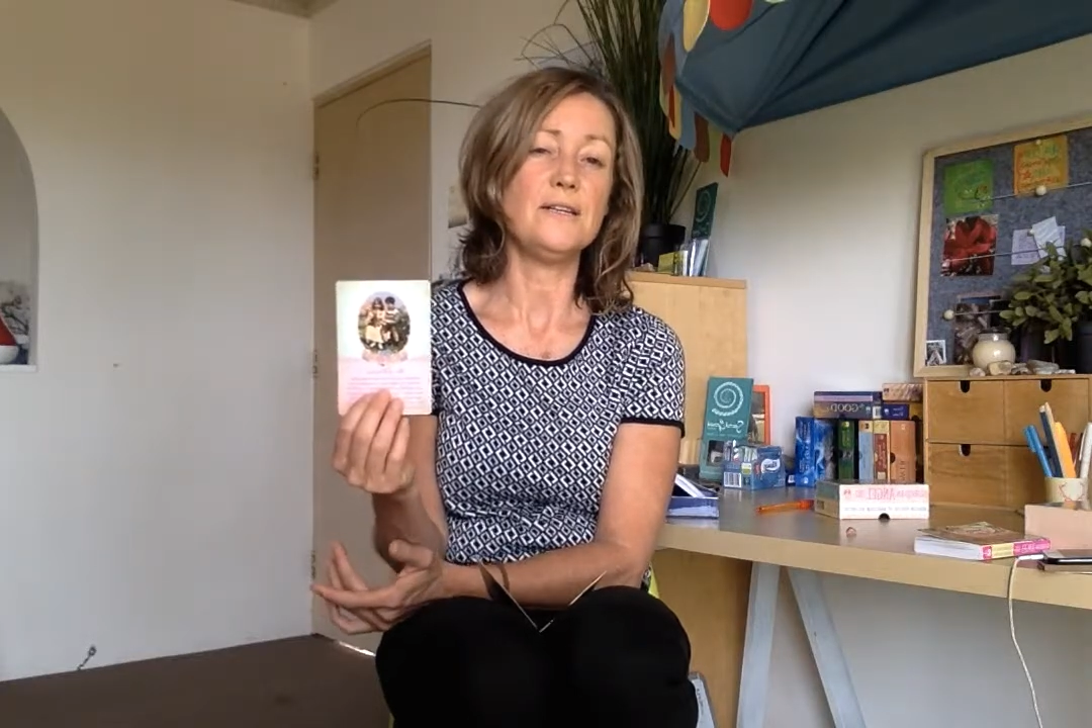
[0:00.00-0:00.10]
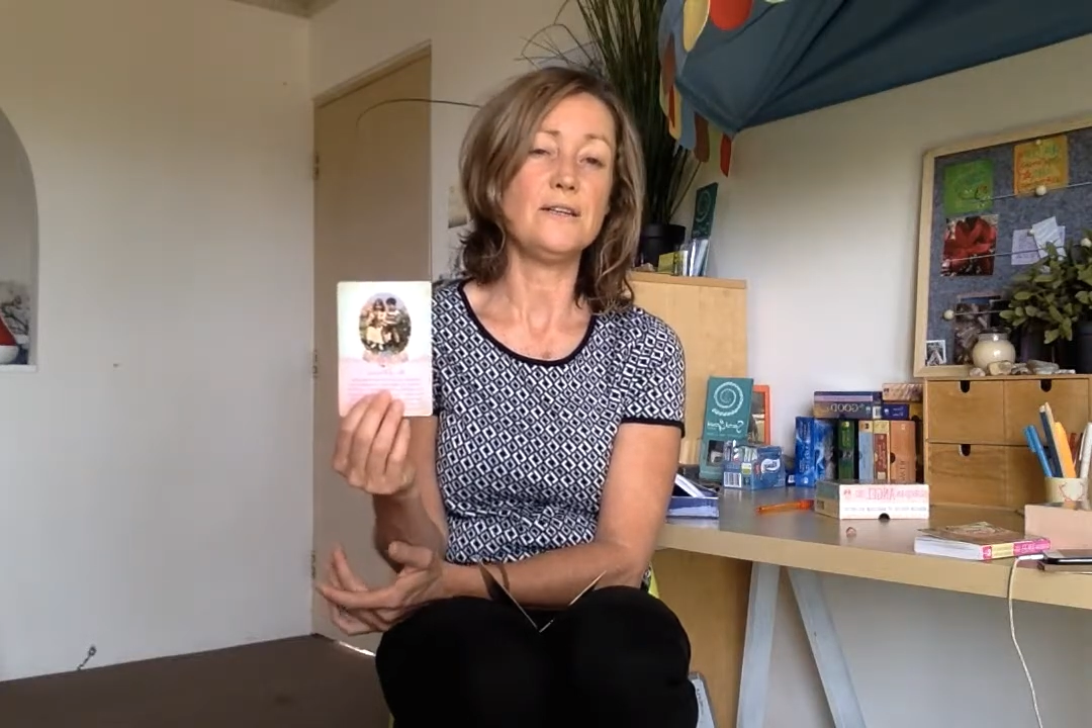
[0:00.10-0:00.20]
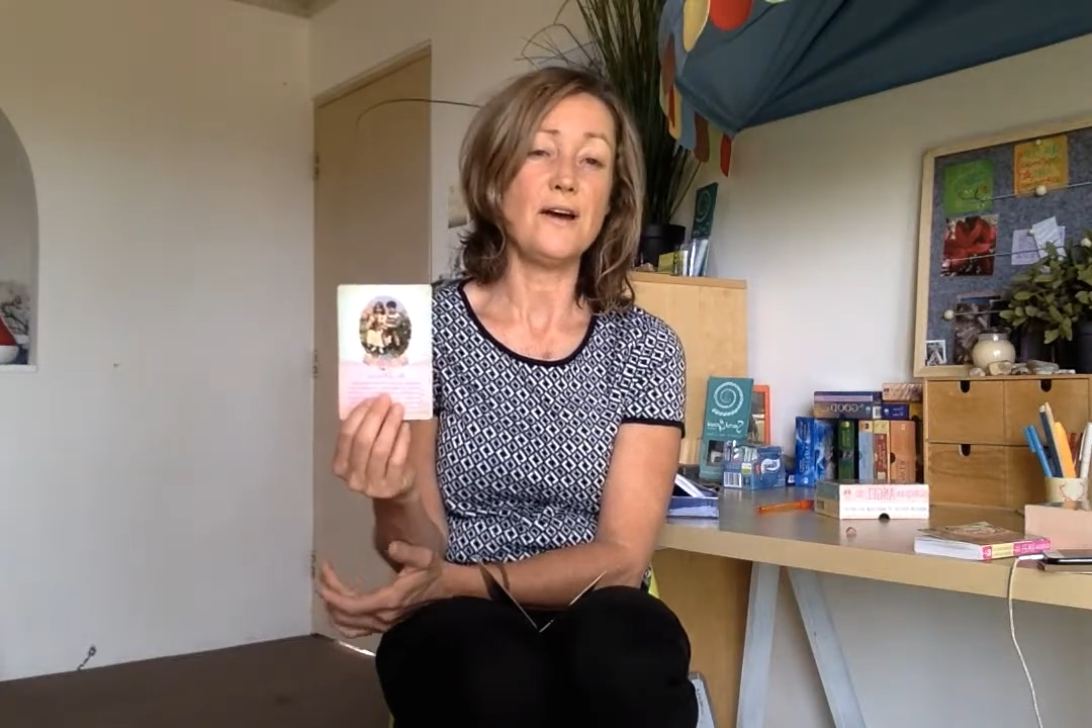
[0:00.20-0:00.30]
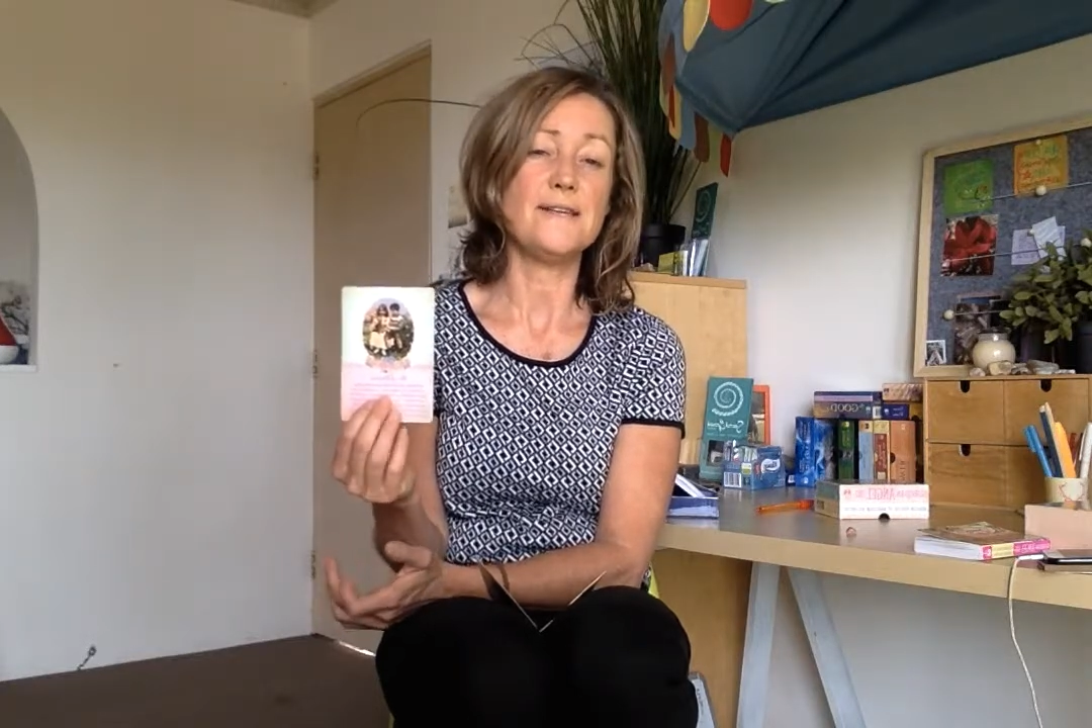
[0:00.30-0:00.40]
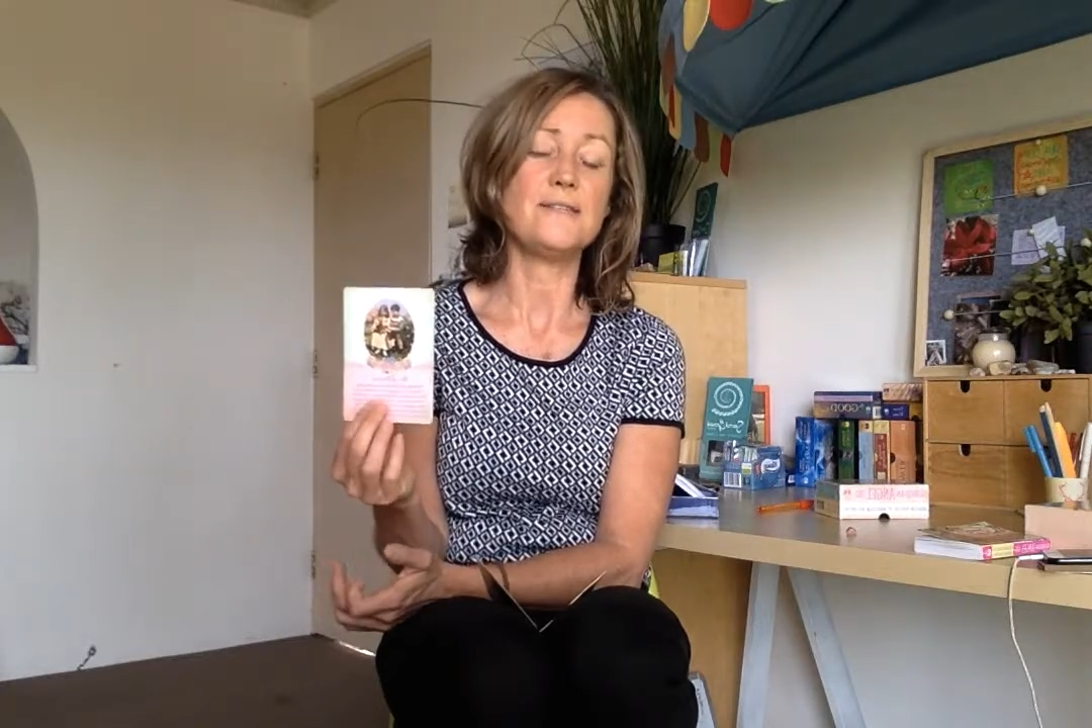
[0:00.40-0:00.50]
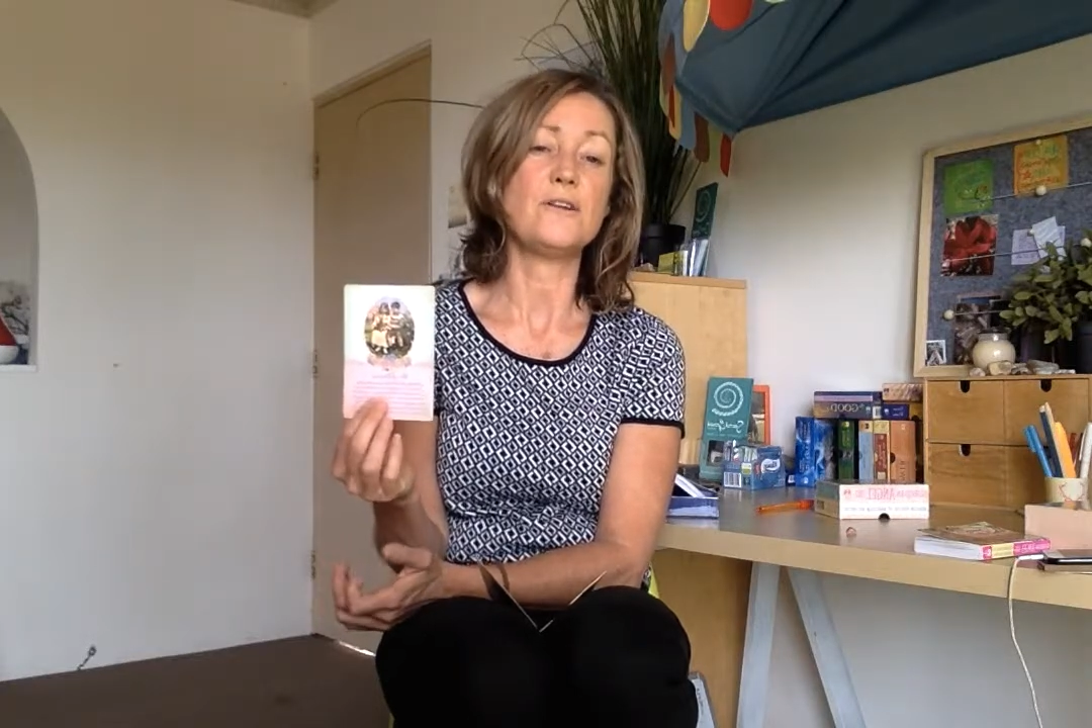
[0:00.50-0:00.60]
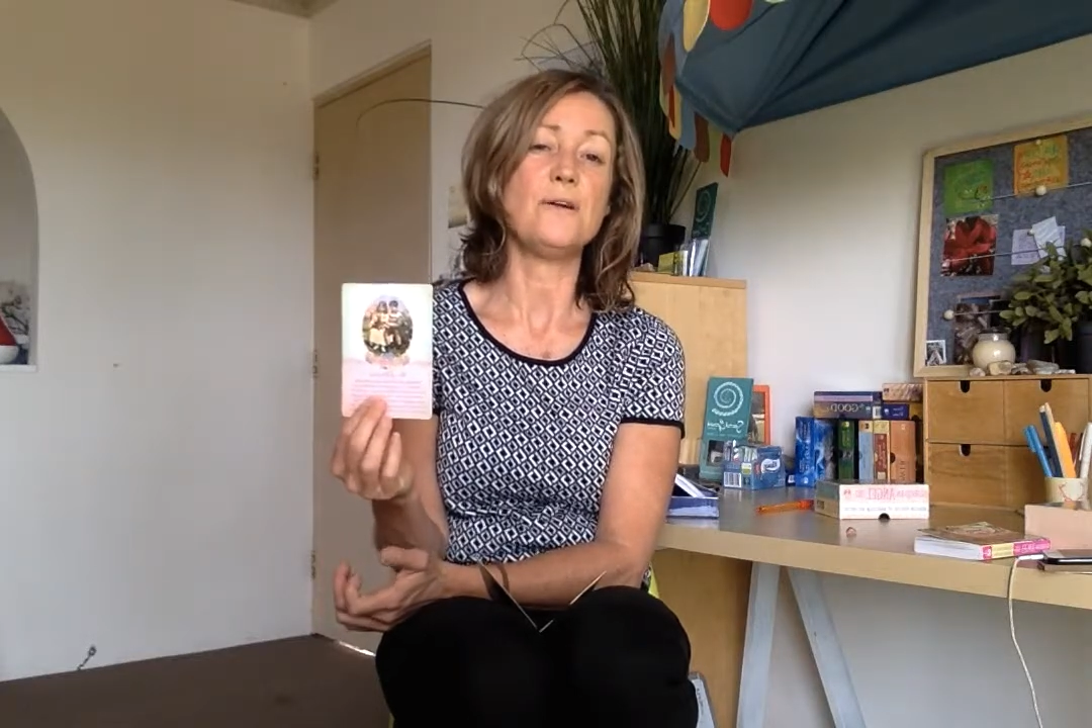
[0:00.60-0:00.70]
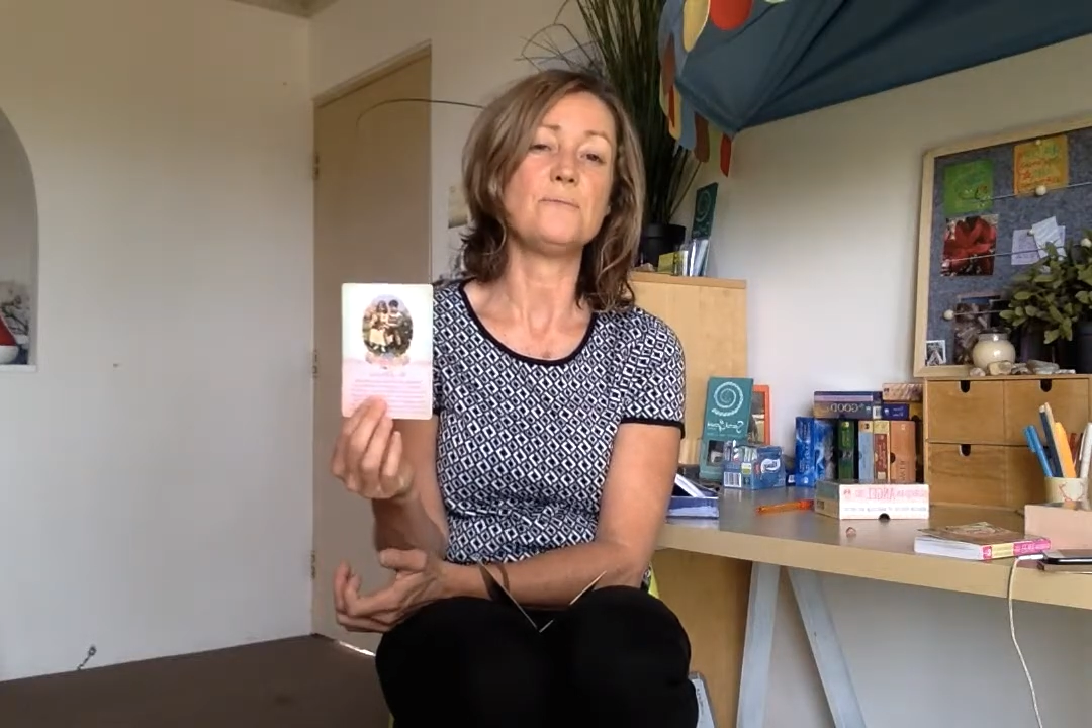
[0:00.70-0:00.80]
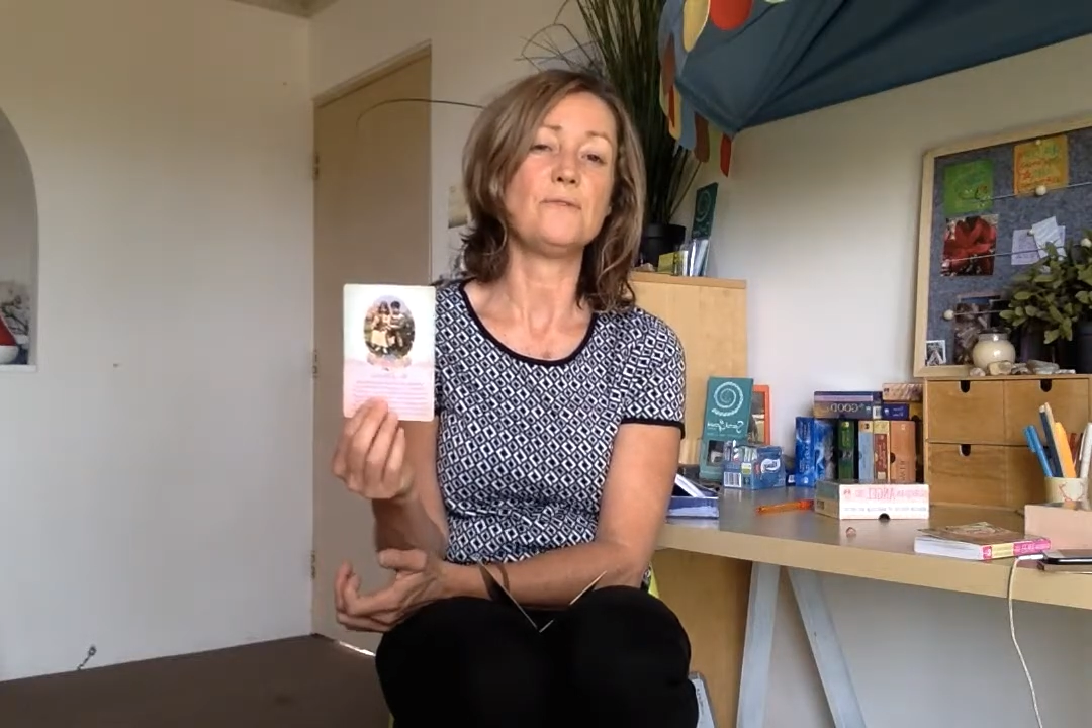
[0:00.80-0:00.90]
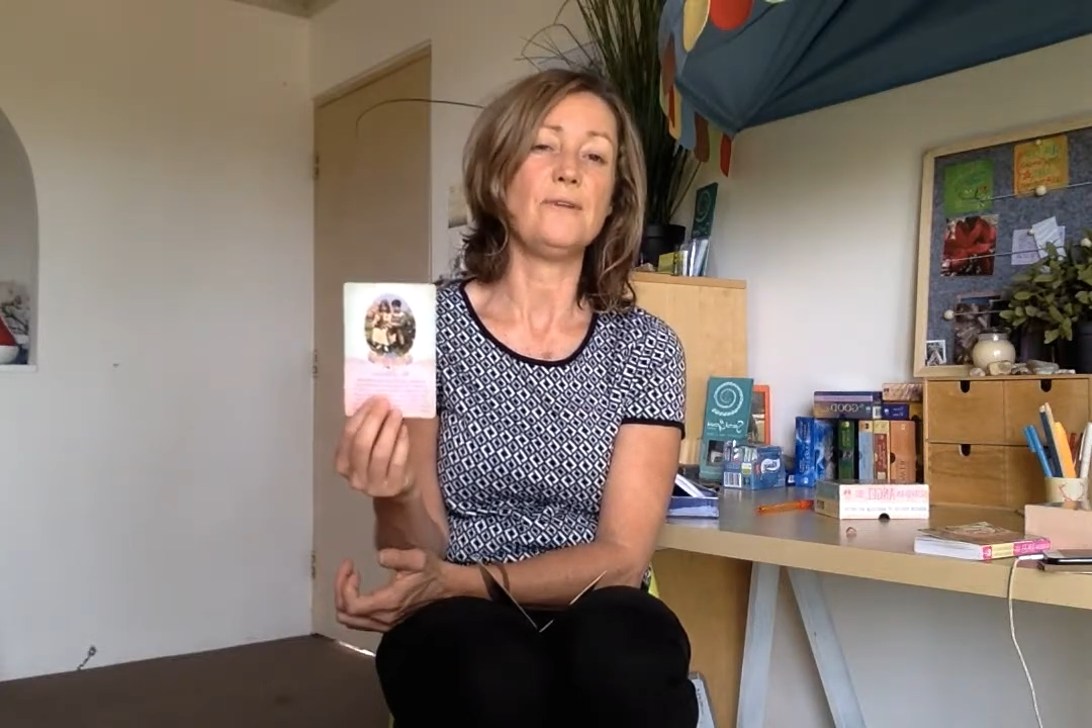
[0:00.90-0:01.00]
nice time to